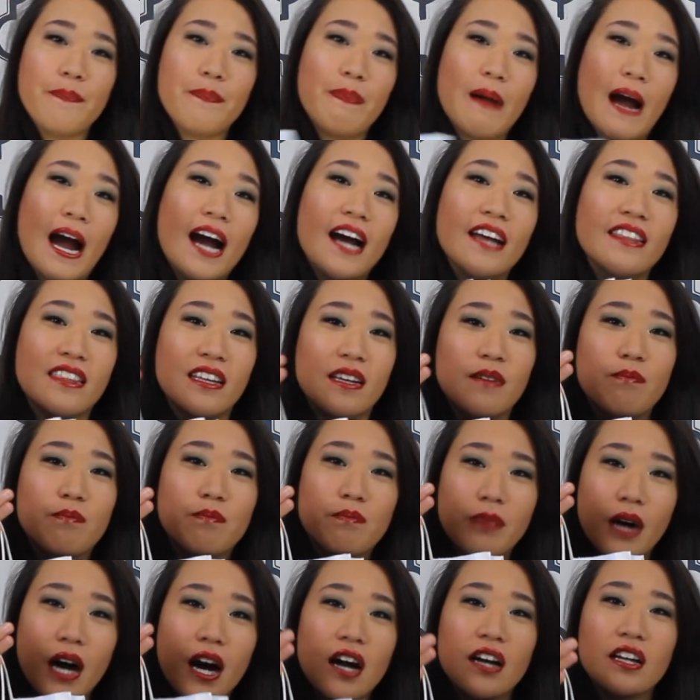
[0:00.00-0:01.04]
Bath
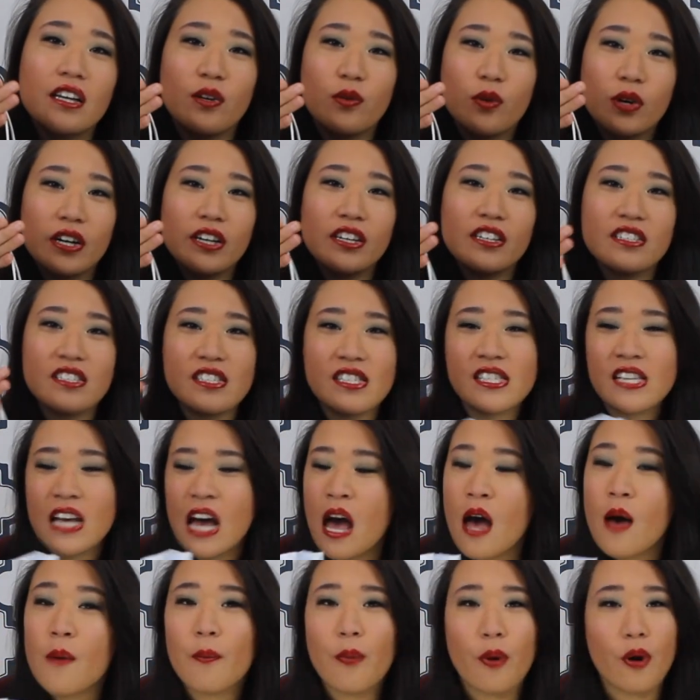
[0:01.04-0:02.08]
and Body Works
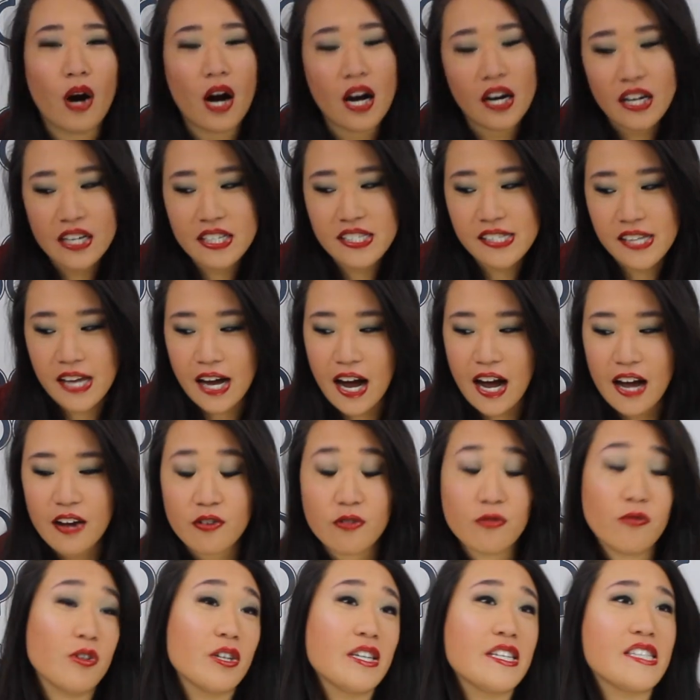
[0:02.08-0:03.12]
products that I
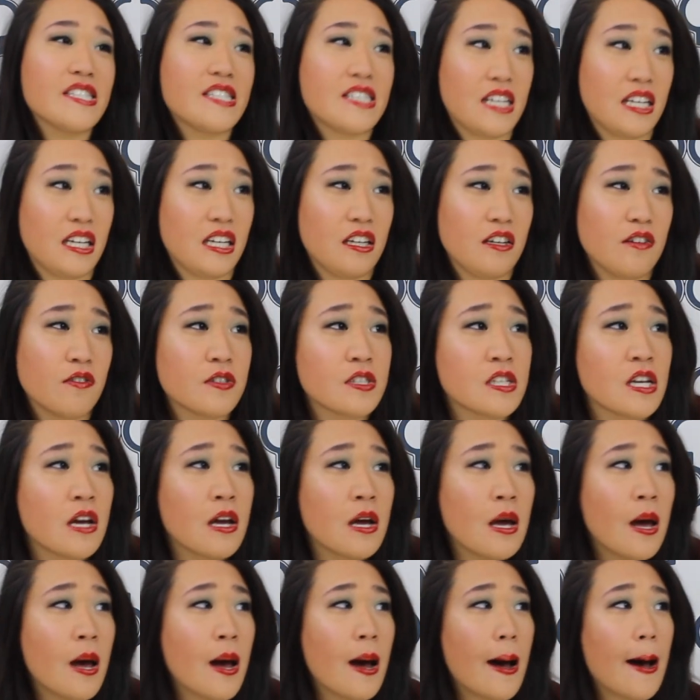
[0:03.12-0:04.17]
received,
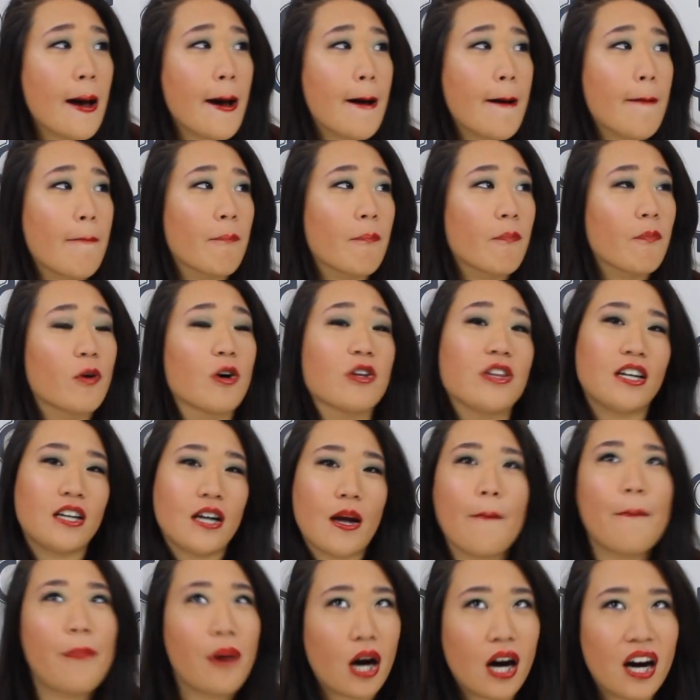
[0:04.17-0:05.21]
that
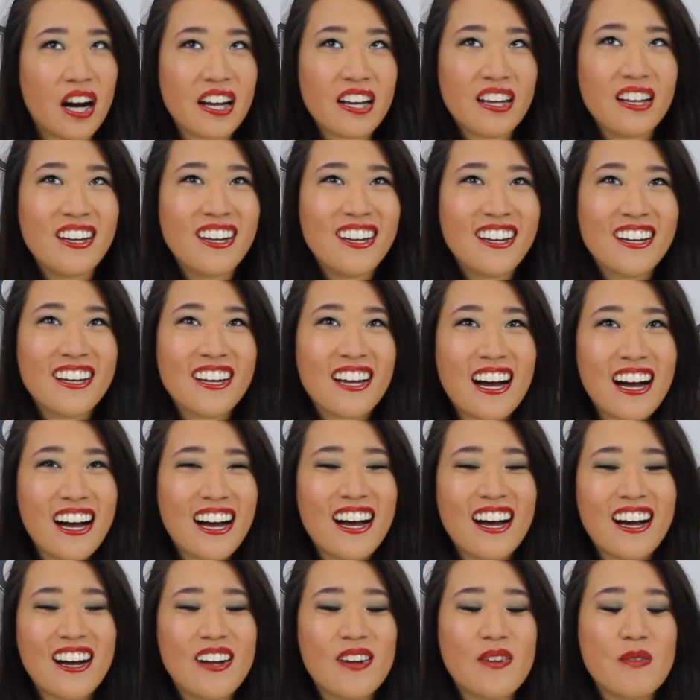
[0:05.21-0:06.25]
I bought.
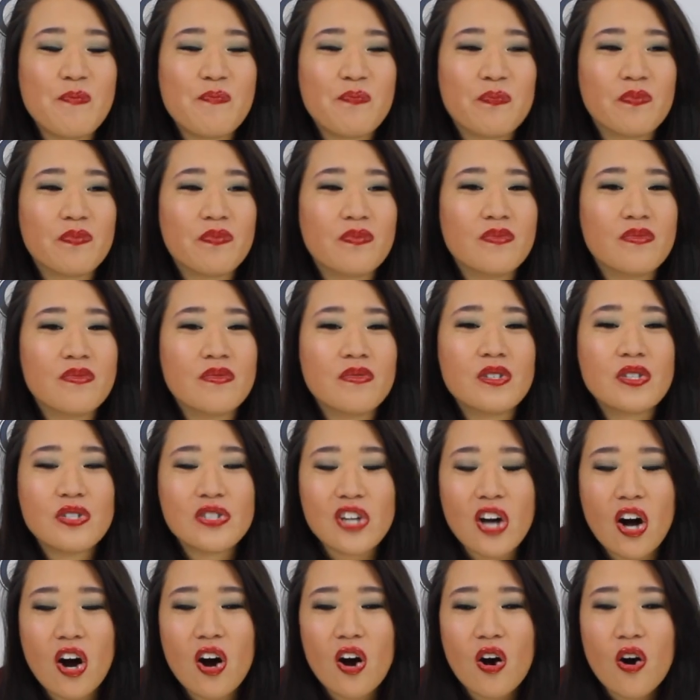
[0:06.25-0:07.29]

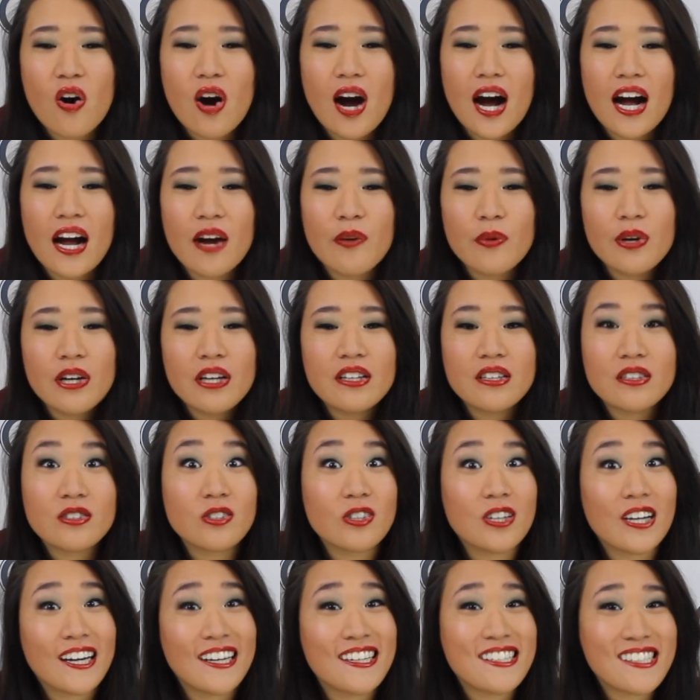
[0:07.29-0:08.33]
So I went a
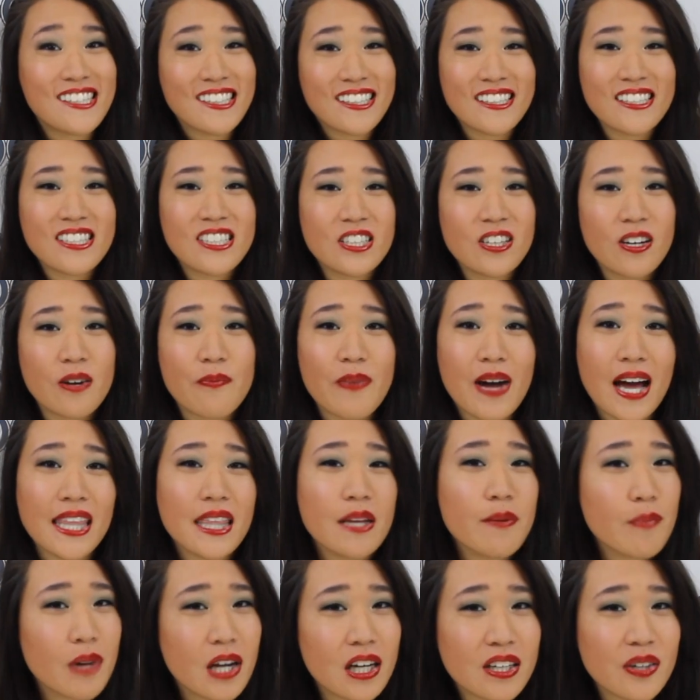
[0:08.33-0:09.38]
little crazy this year on
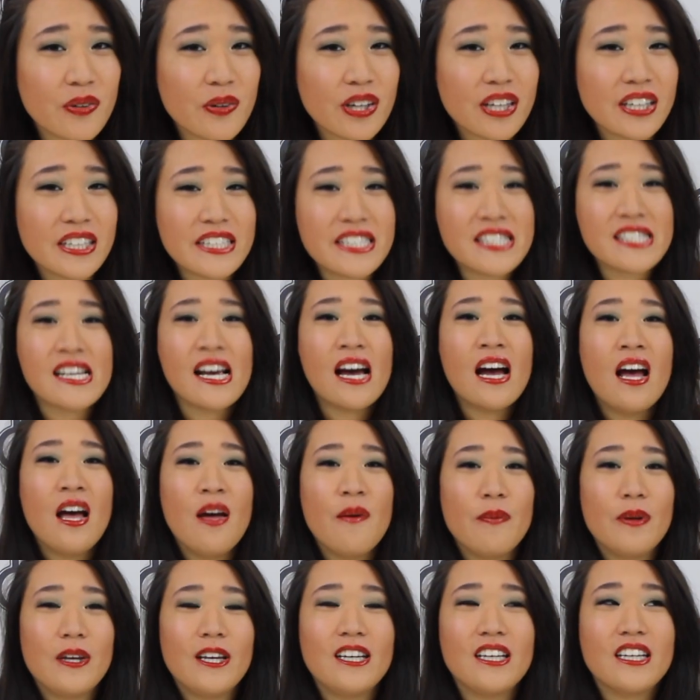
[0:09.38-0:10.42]
Bath and Body Works
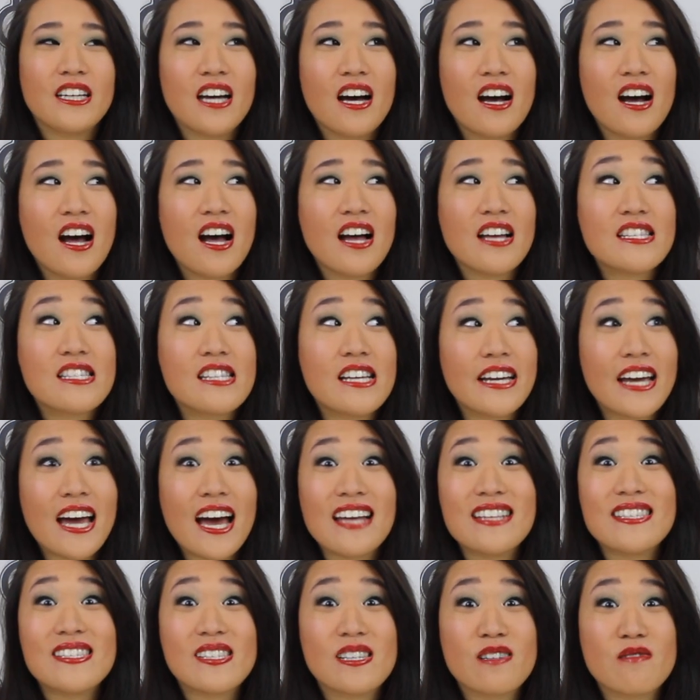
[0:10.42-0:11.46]
because they
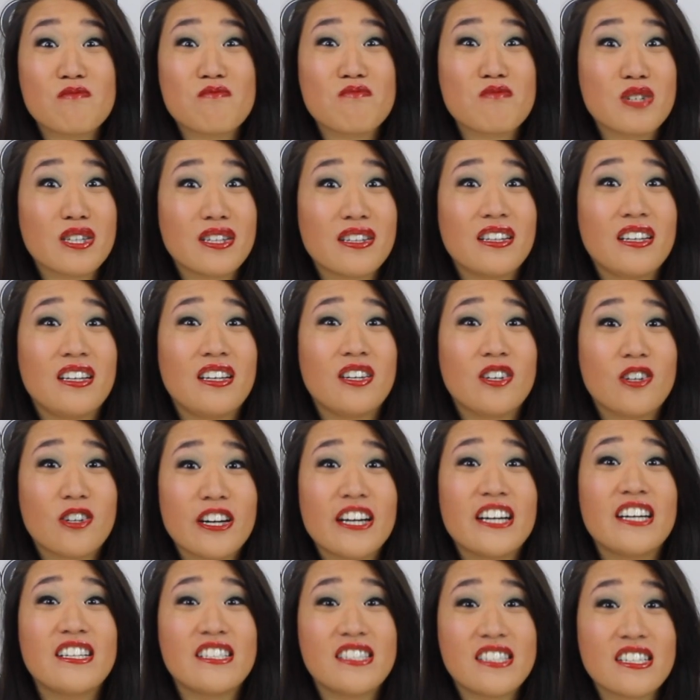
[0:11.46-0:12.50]
had some really
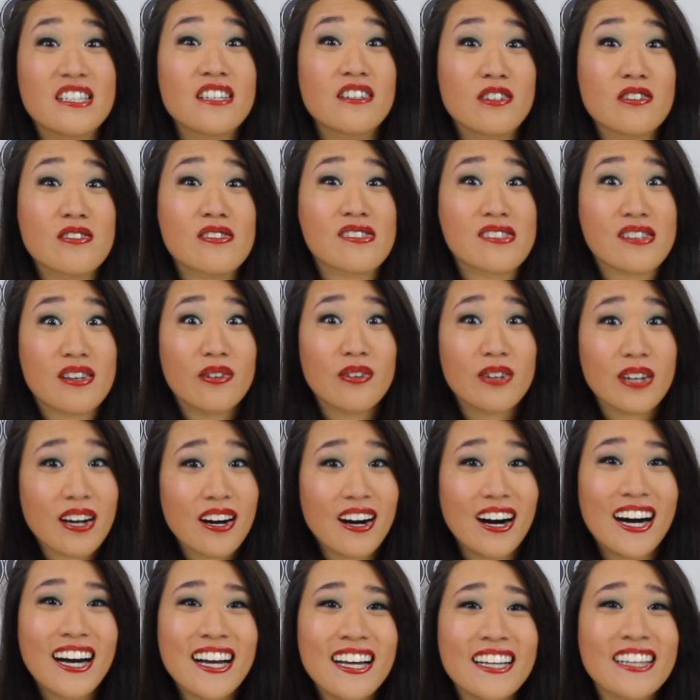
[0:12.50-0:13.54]
great deals going
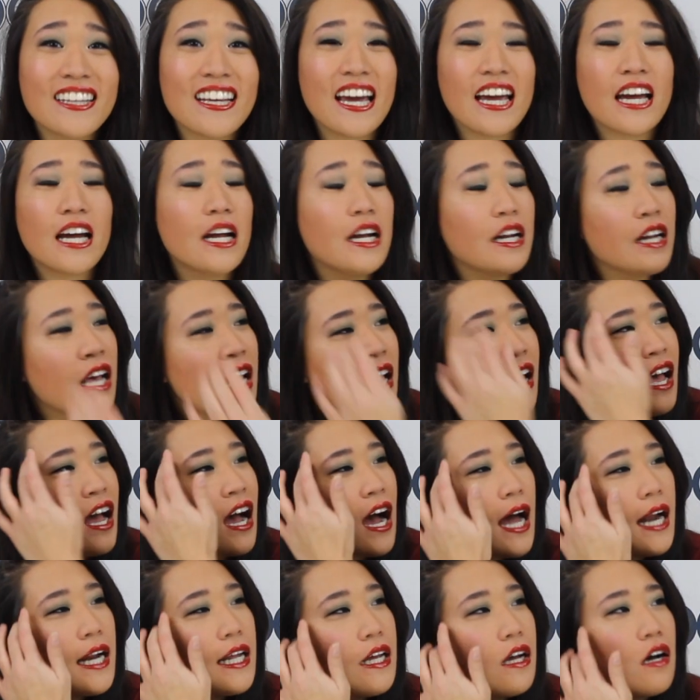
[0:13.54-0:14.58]
on and
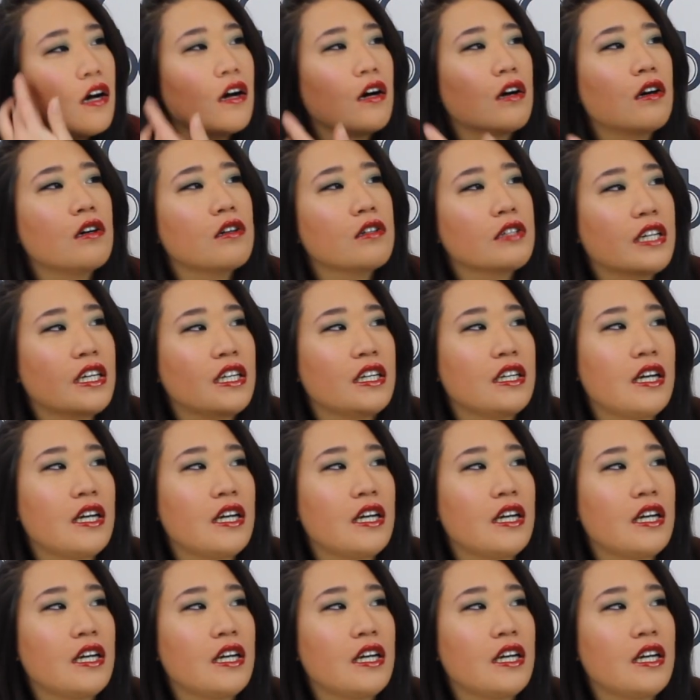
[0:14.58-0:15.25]
I